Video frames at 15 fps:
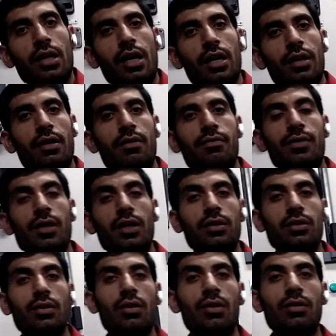I have
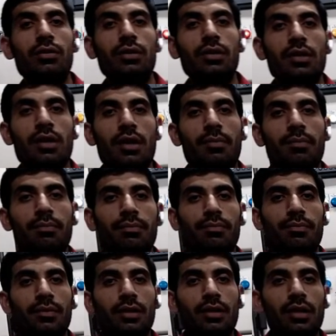worked on
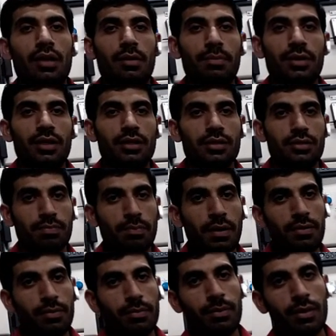the biggest
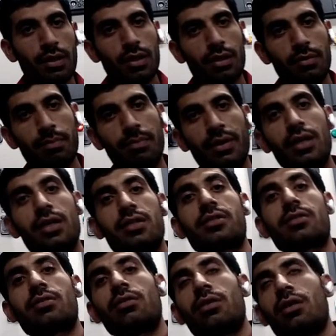power plant,
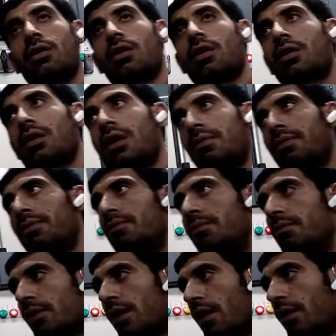biggest Gulf
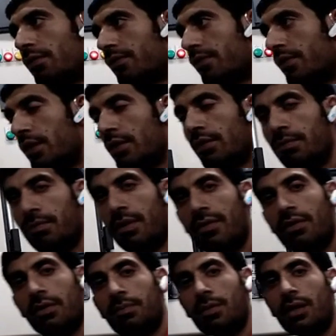
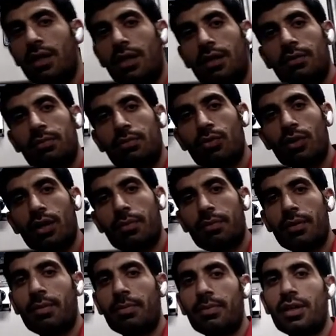power plant, Korea
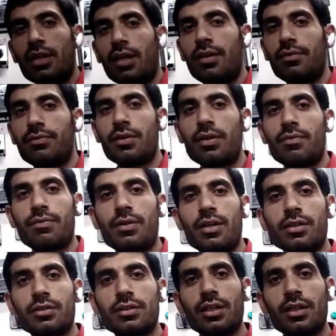power plant. I have
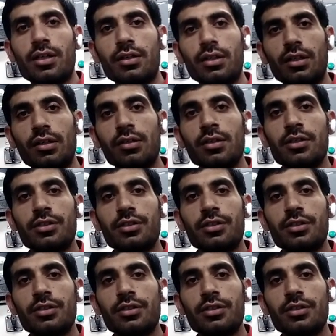worked there,